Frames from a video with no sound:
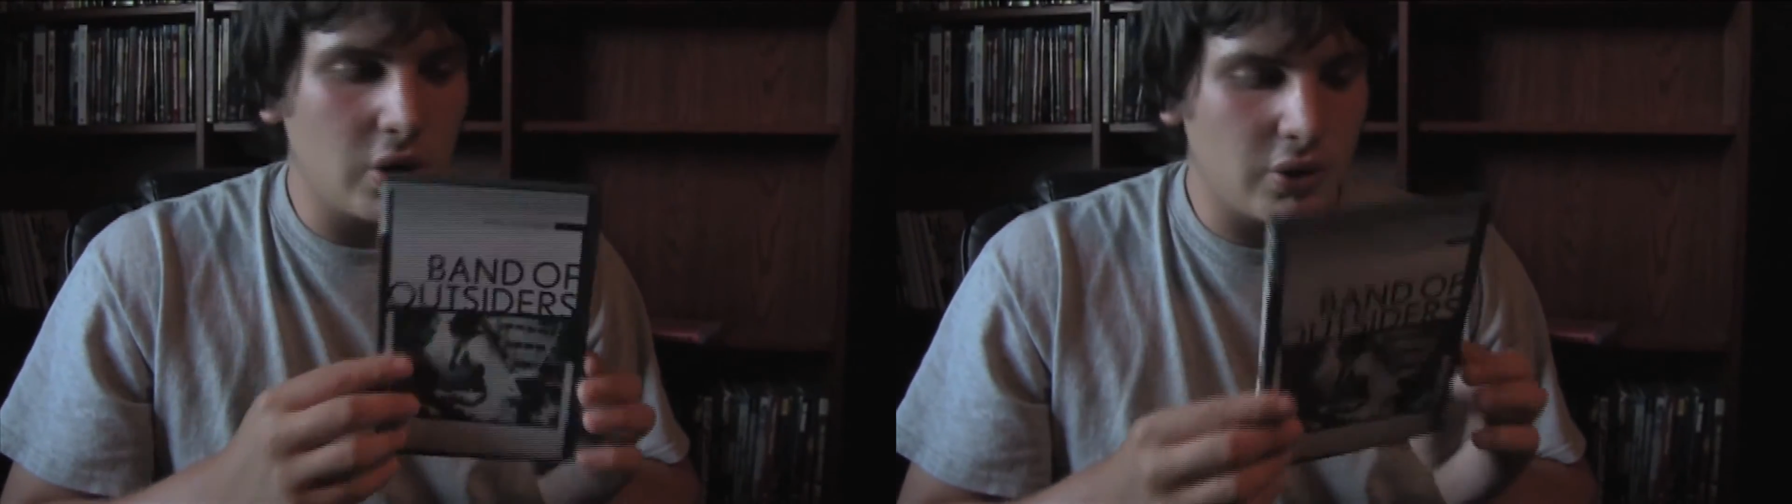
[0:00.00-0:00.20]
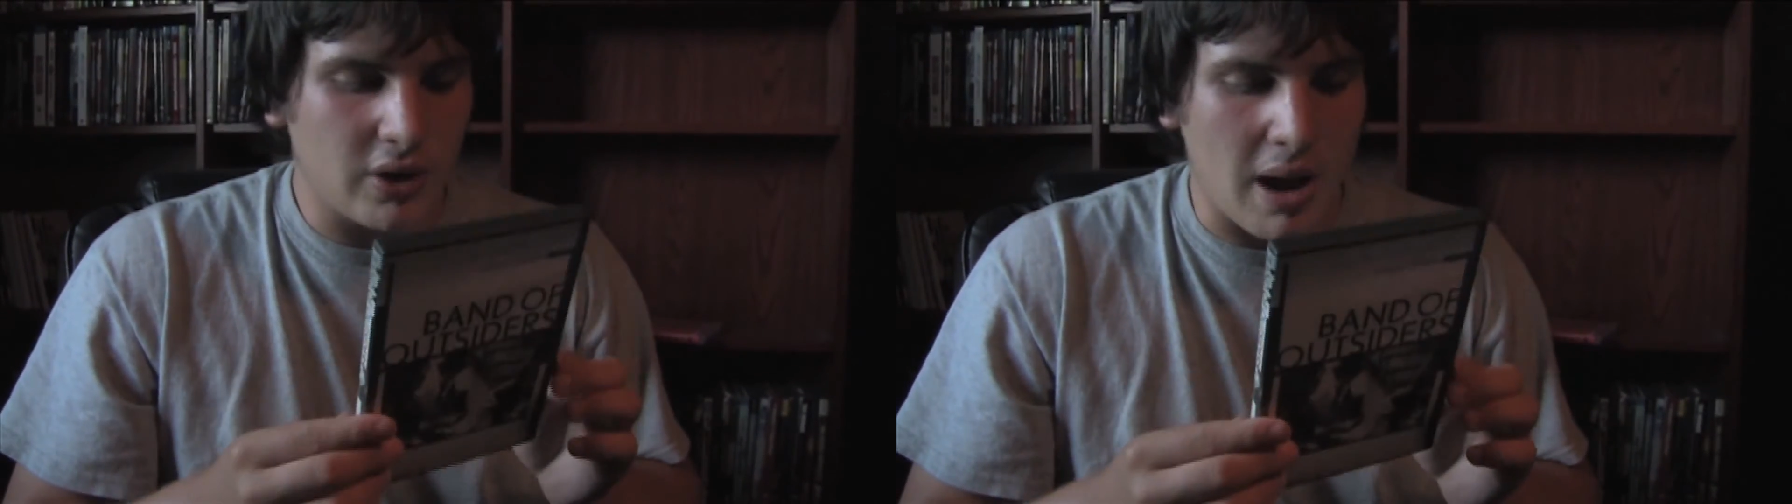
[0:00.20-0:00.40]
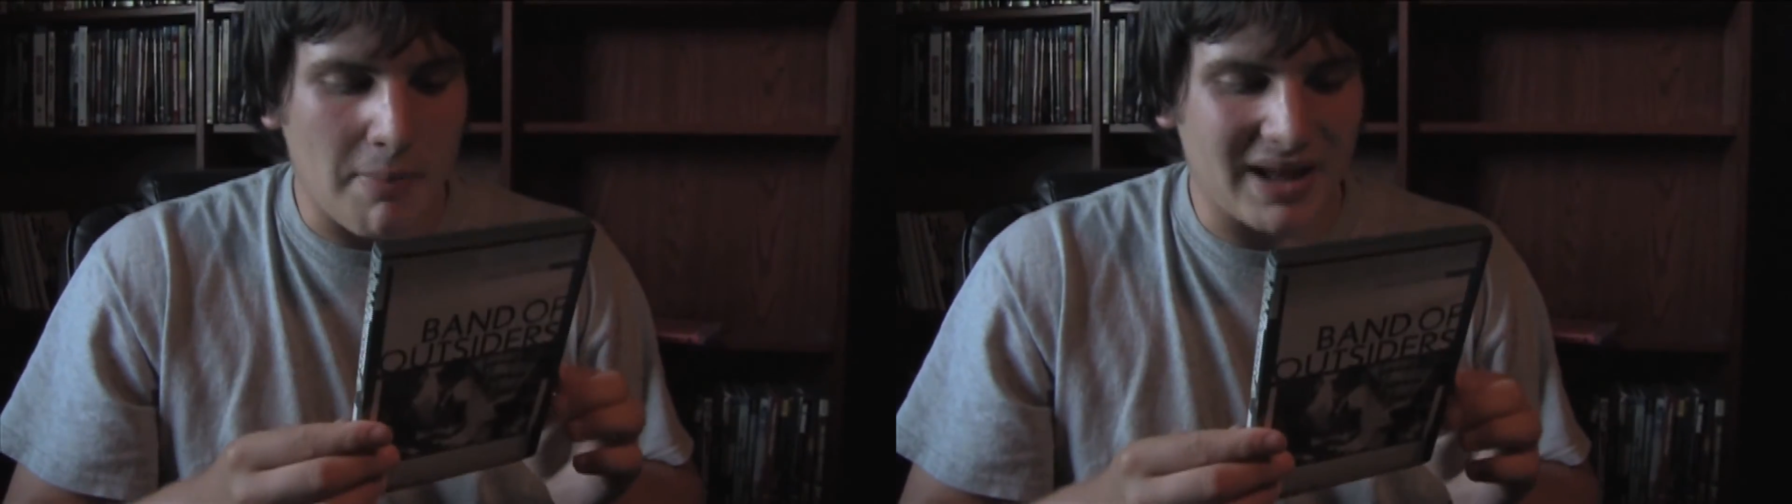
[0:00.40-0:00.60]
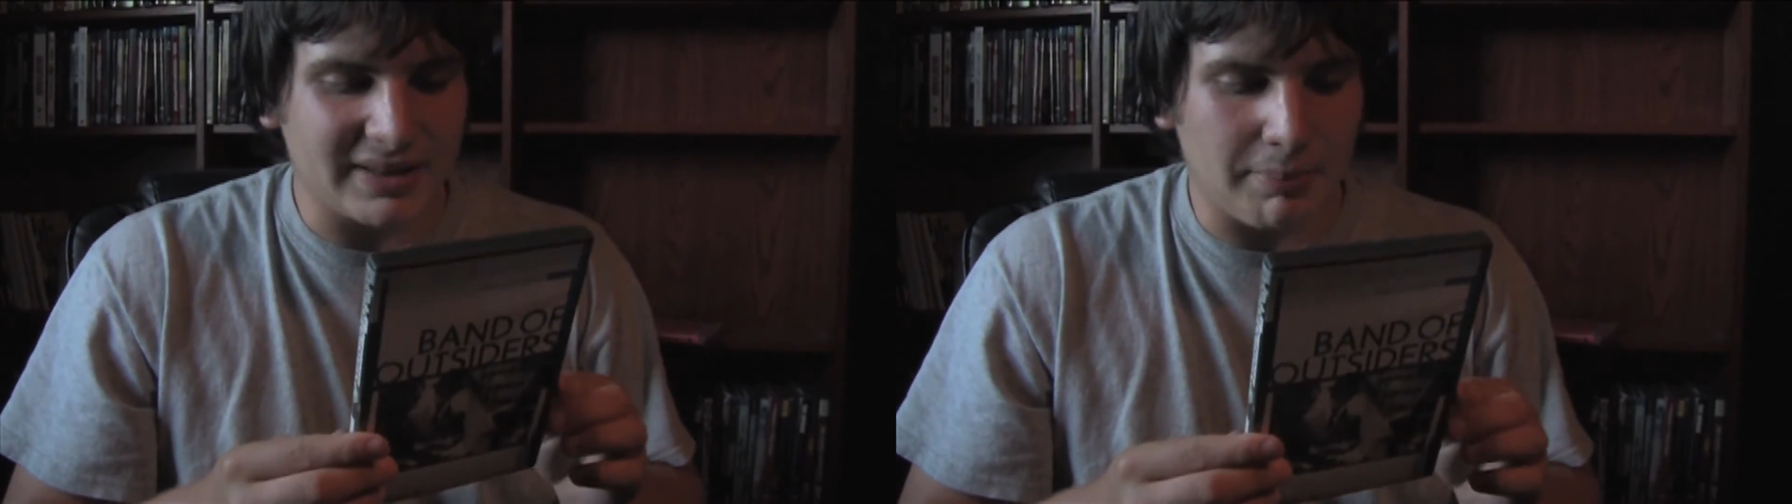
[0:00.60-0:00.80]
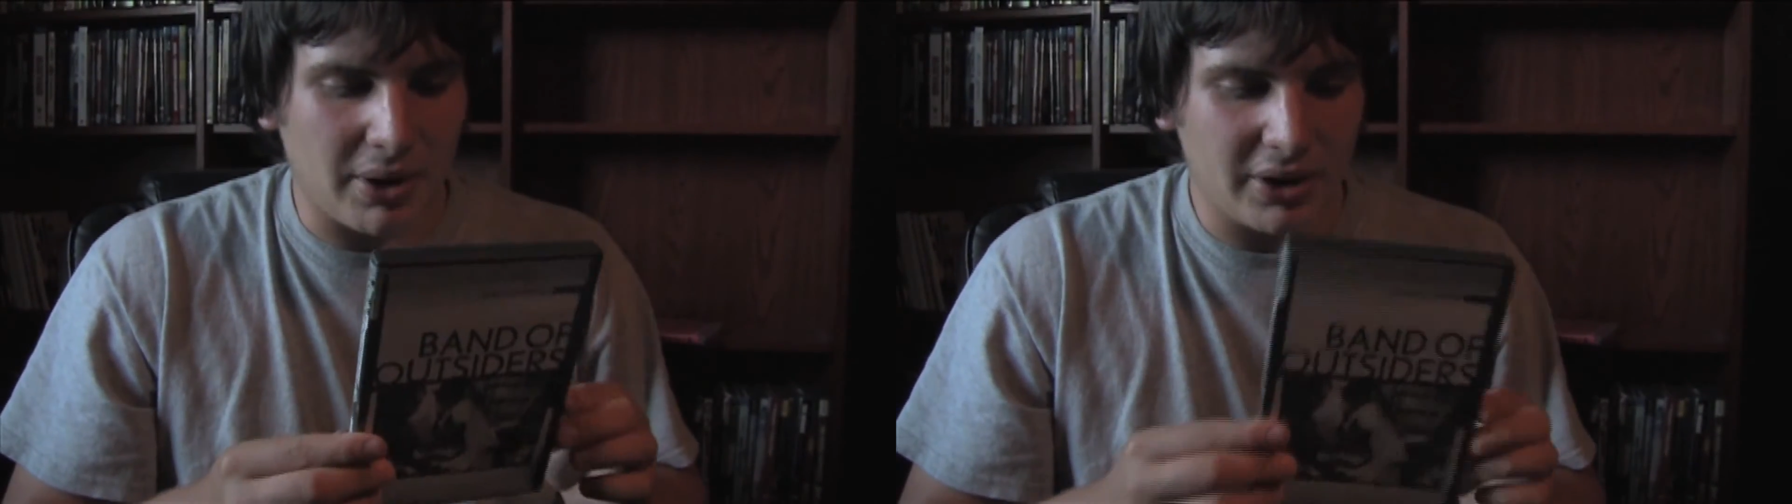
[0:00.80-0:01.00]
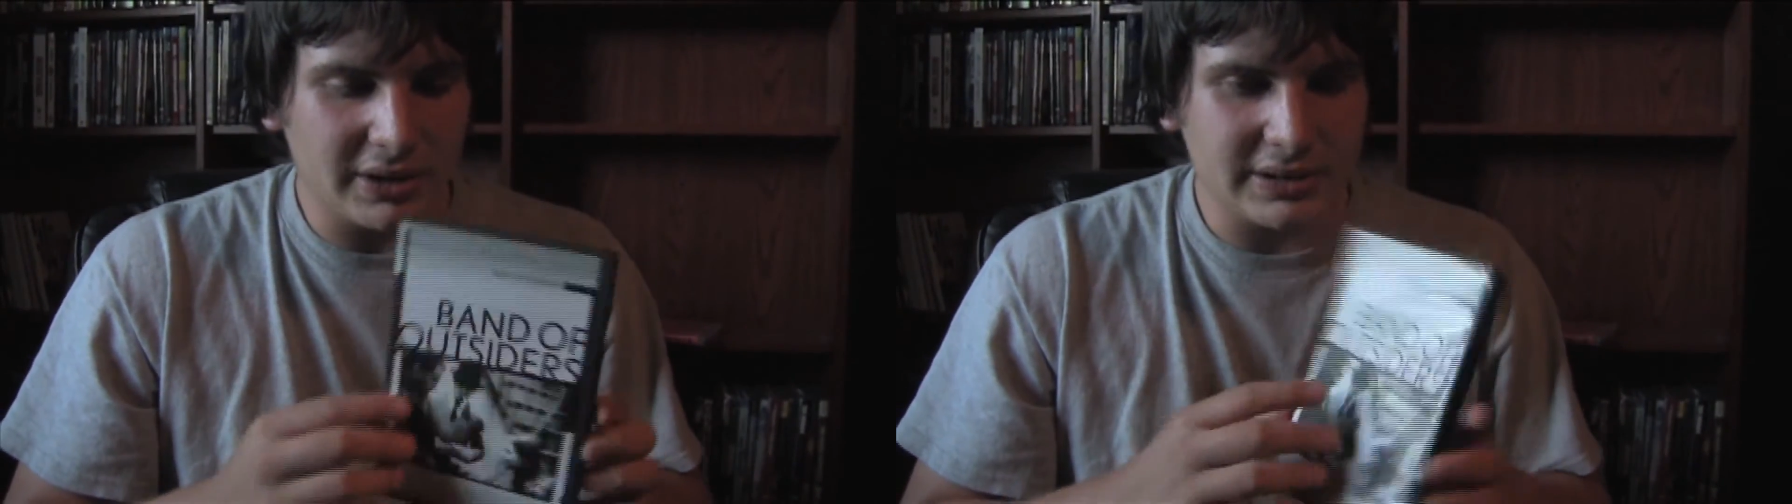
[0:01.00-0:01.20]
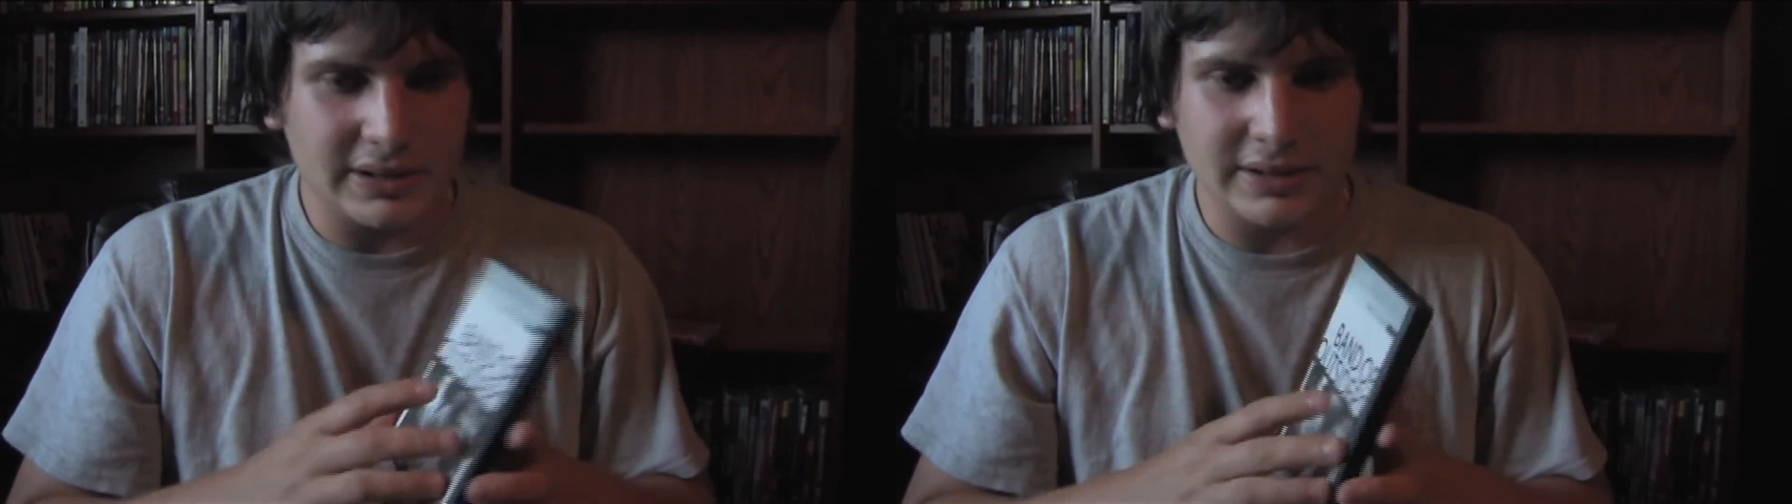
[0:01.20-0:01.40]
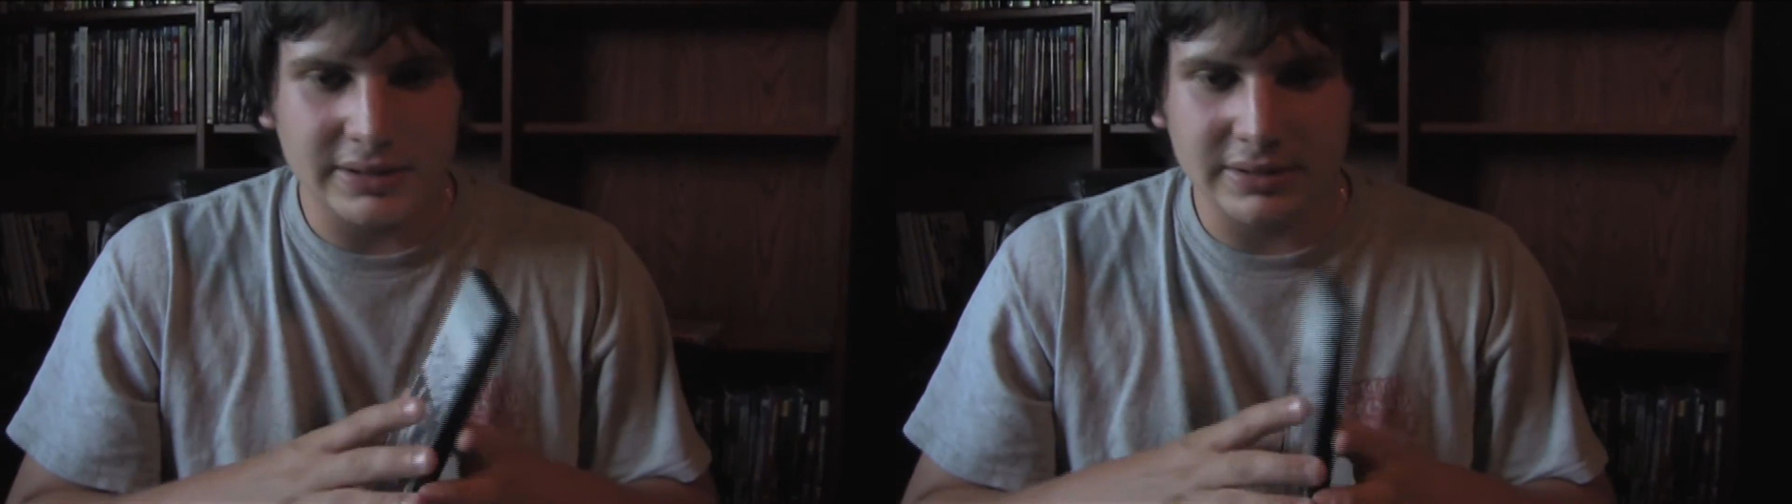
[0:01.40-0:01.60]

or A Band Apart,